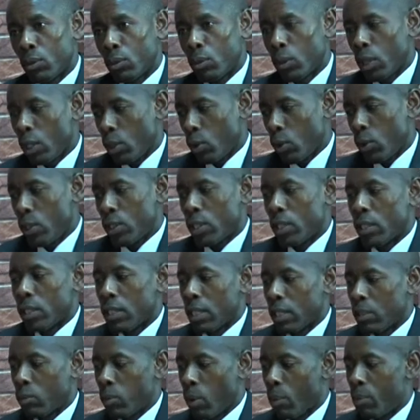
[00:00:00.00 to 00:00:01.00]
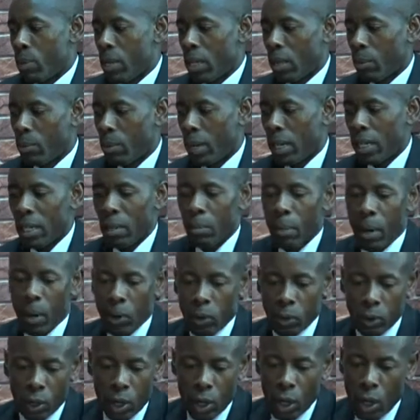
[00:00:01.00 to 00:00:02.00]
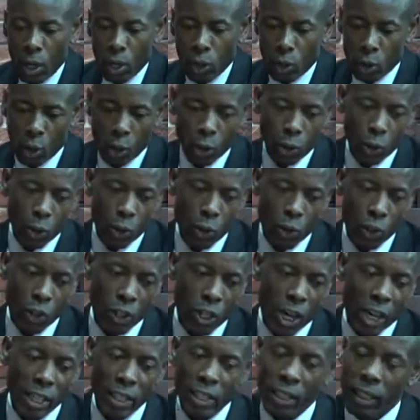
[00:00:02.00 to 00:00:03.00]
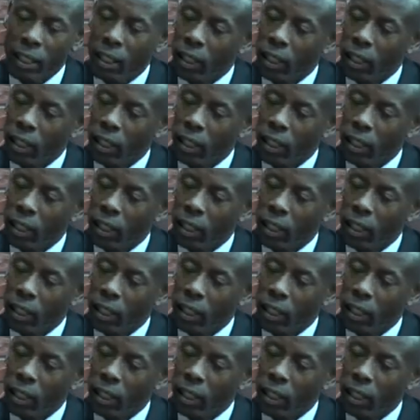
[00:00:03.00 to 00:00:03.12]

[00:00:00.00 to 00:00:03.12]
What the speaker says: the noises that were being made about not constructing